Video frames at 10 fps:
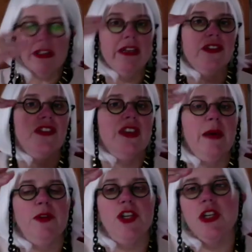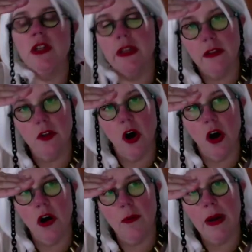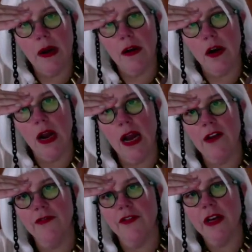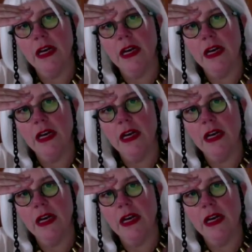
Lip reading: an exceptionally long paragraph